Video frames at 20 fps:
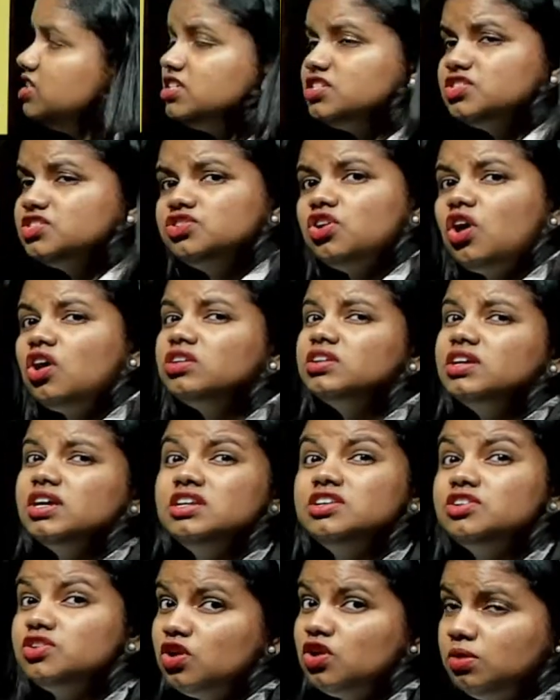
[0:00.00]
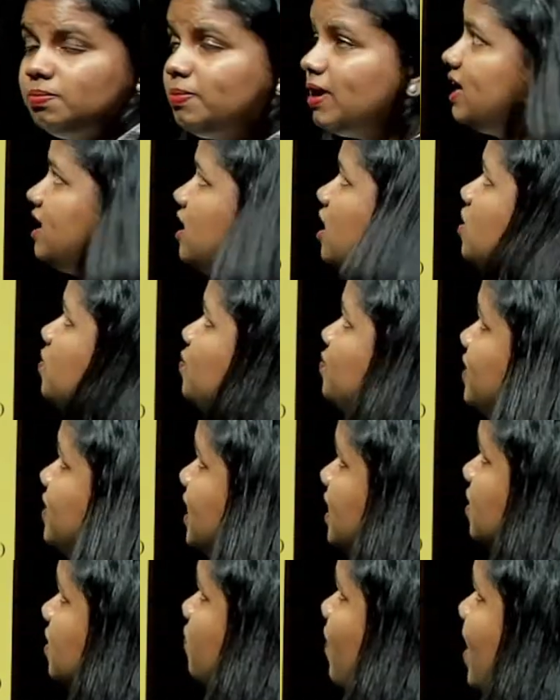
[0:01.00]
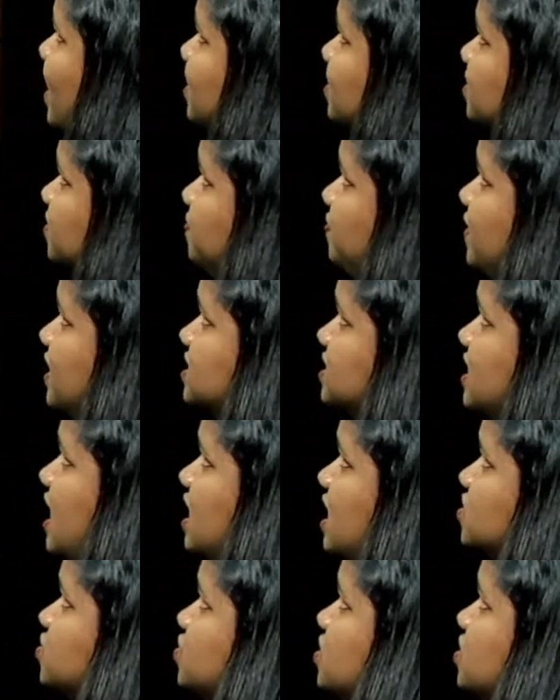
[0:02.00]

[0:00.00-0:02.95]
is not controlled by our will, while reflex action